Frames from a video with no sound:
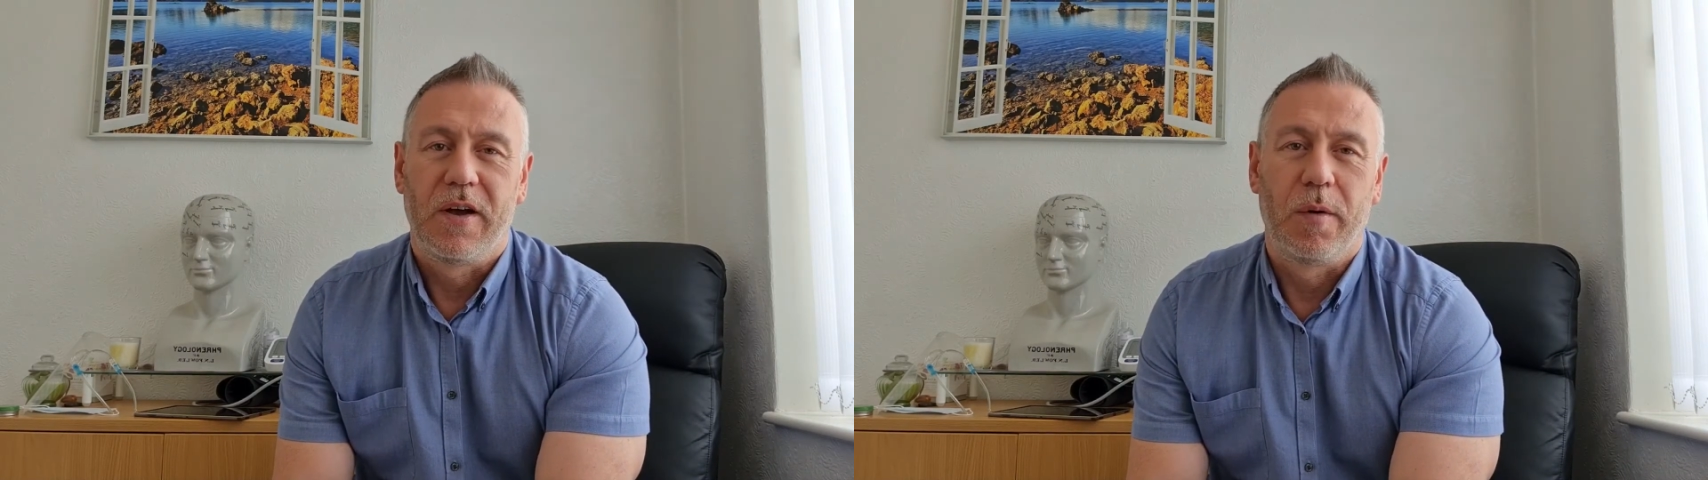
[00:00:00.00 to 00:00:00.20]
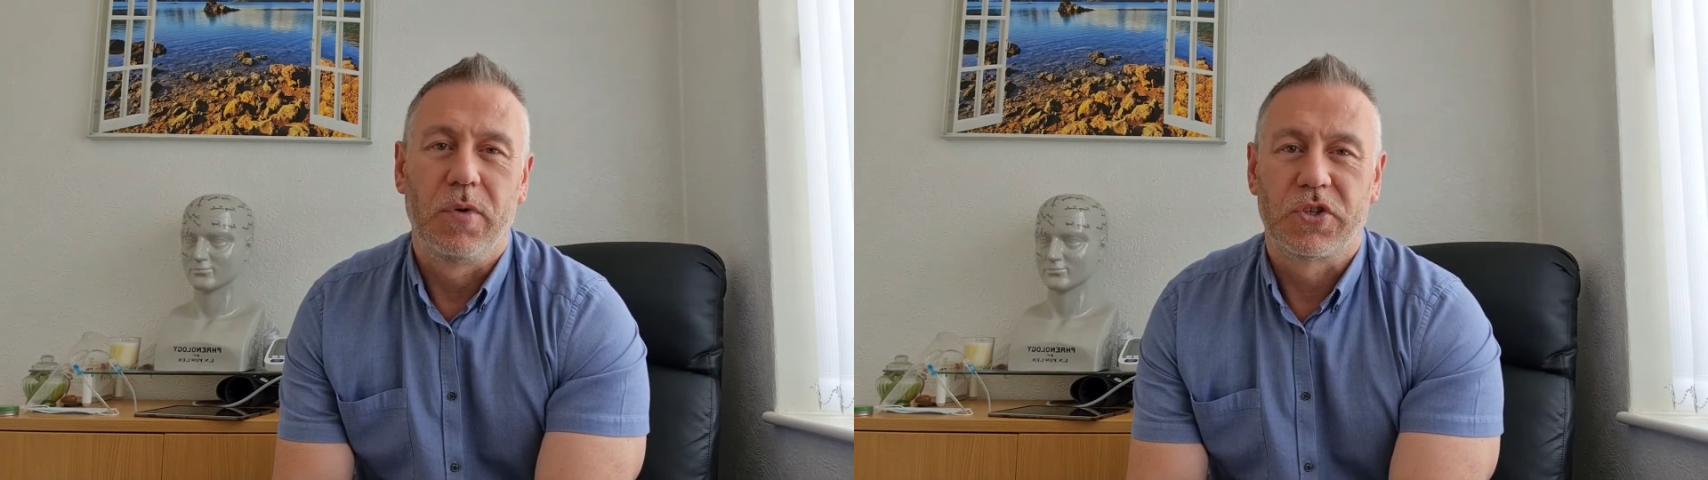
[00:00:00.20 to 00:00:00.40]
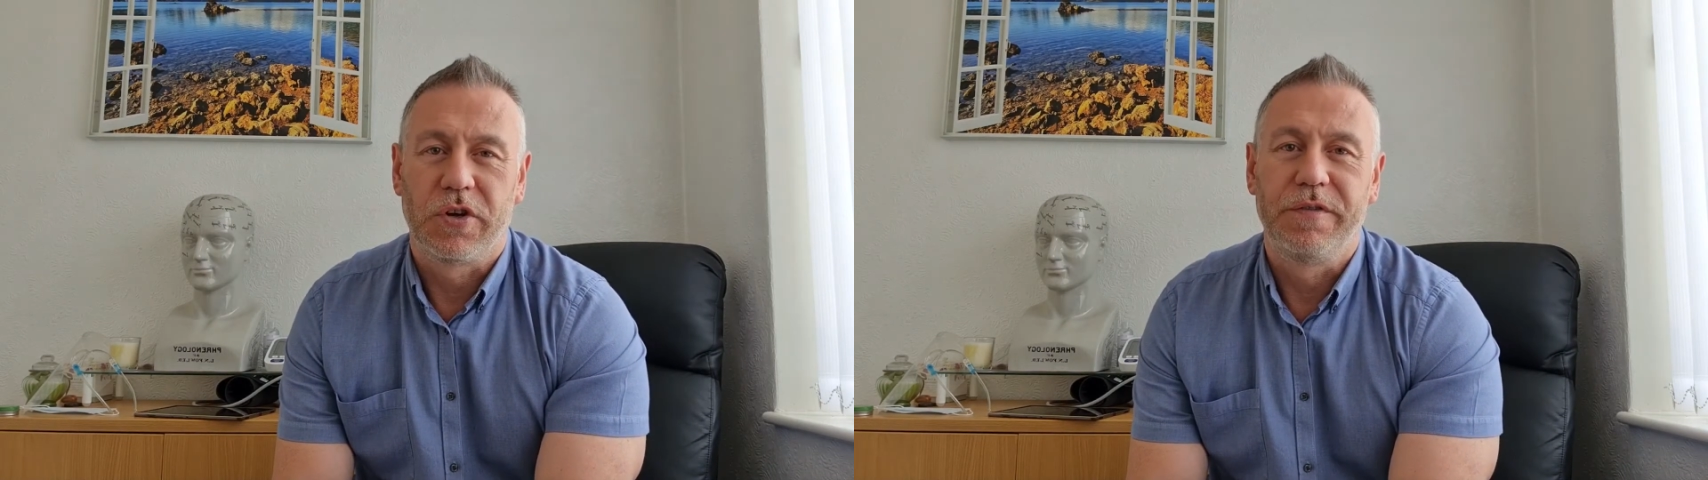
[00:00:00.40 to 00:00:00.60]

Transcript: almost